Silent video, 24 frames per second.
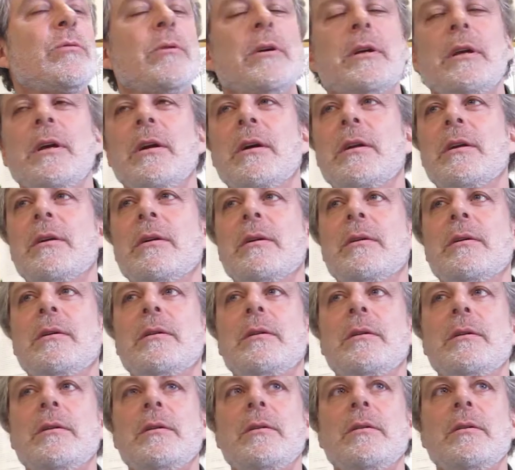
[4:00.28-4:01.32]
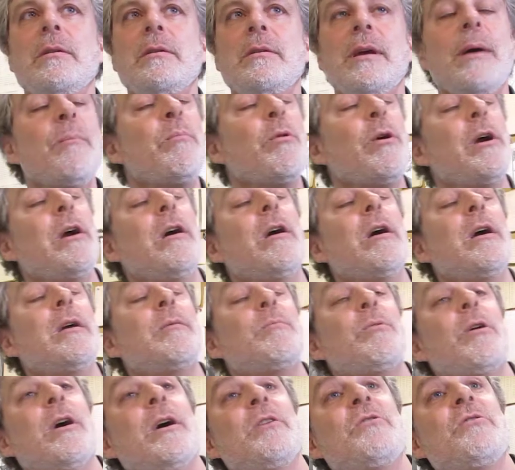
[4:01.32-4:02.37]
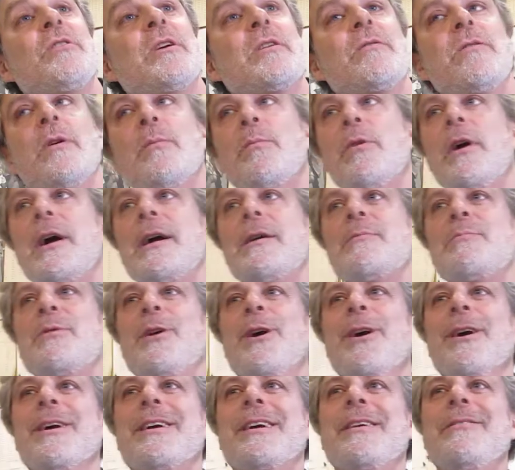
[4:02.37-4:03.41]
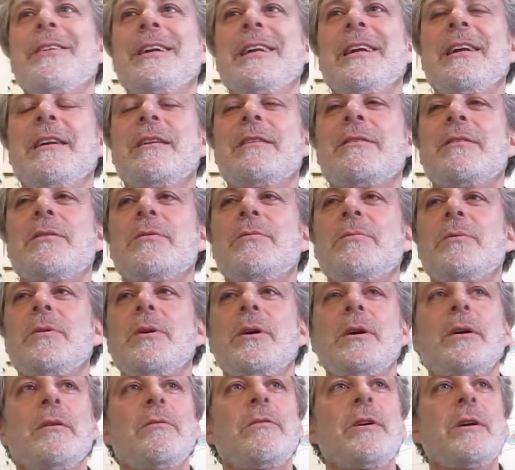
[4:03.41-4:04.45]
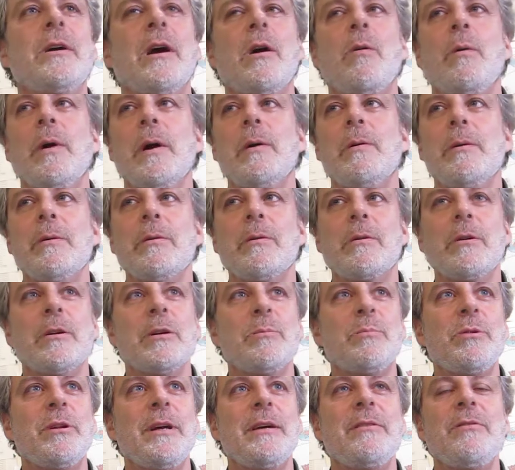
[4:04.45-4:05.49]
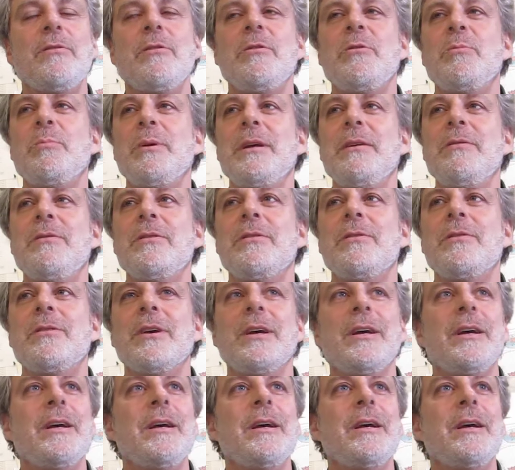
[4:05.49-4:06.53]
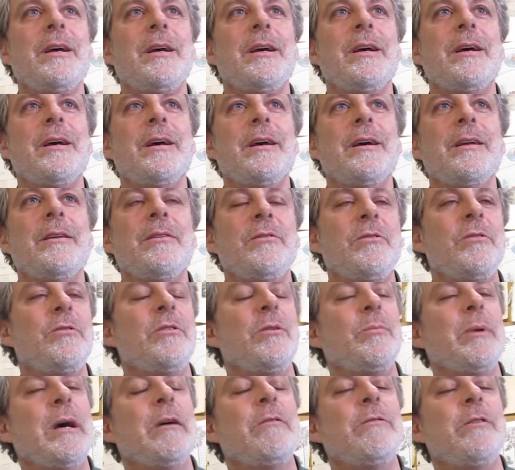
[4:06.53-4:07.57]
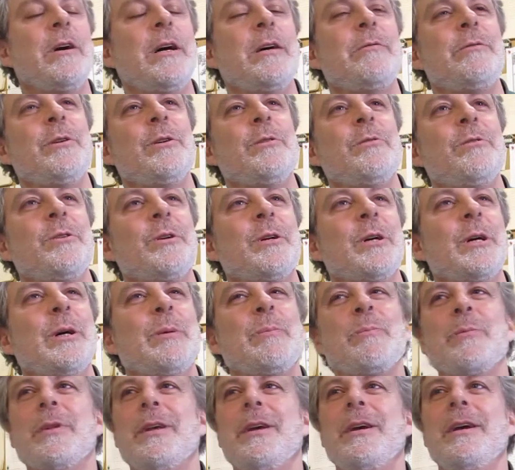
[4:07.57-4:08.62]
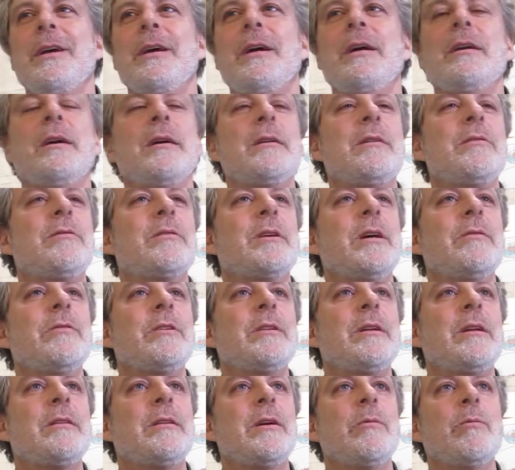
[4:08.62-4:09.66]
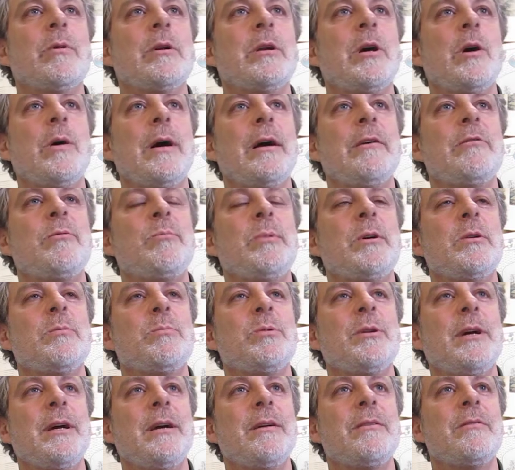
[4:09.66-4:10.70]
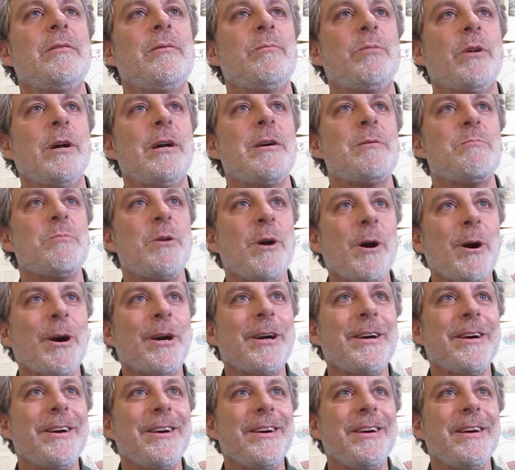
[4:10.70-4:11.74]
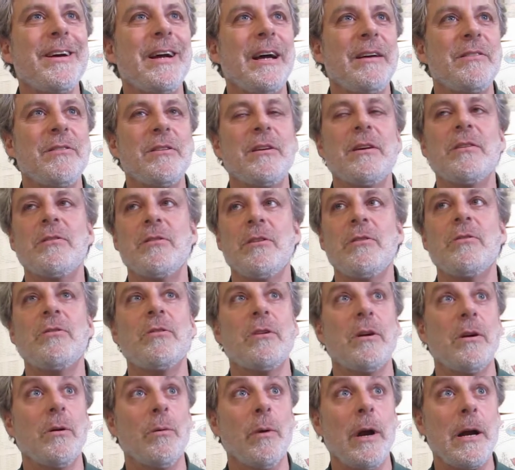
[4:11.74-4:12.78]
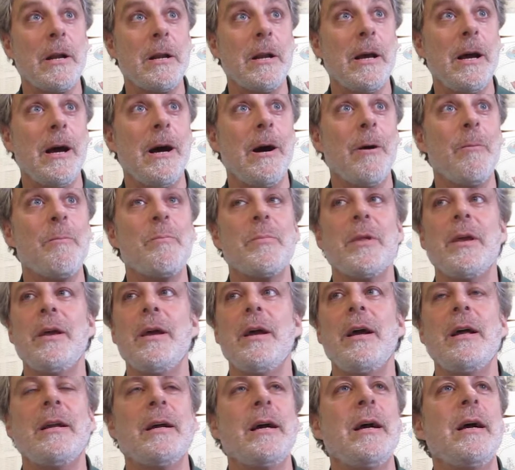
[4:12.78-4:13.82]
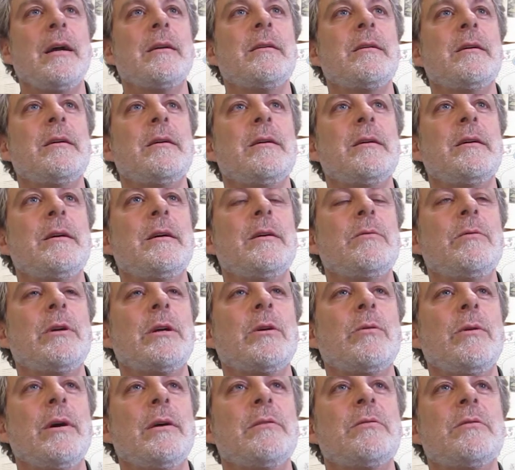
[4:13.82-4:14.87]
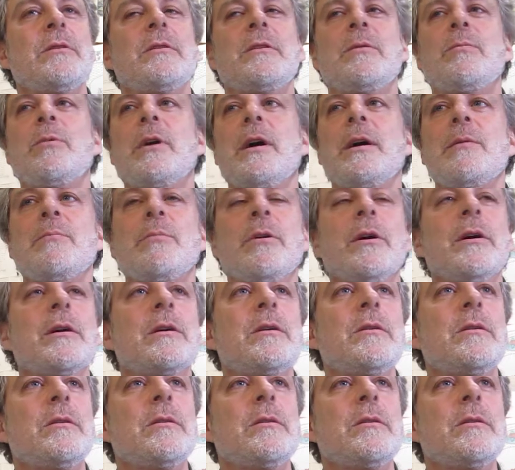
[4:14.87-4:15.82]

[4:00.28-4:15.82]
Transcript: working on a temporary art project for Bryant Park, and we needed to figure out where we were going to place these pieces. This is about 5 years ago, and I discovered that there were no as-built plans of Bryant Park as it exists right now, and I had to request that the Bryant Park